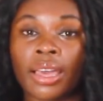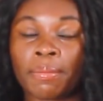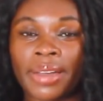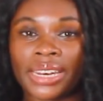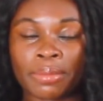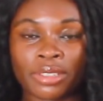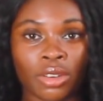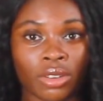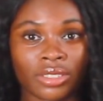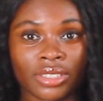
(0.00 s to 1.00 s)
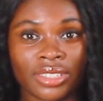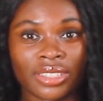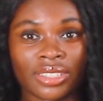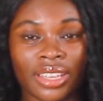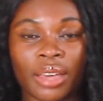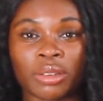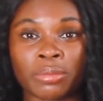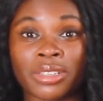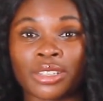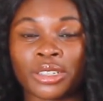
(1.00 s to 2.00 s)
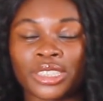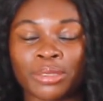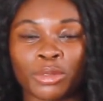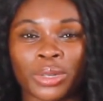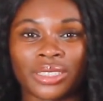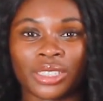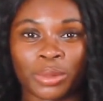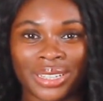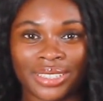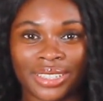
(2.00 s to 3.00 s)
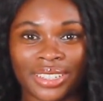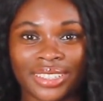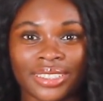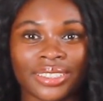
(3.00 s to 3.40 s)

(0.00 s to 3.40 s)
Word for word: My name is Constance. I was Lithuanian 2020.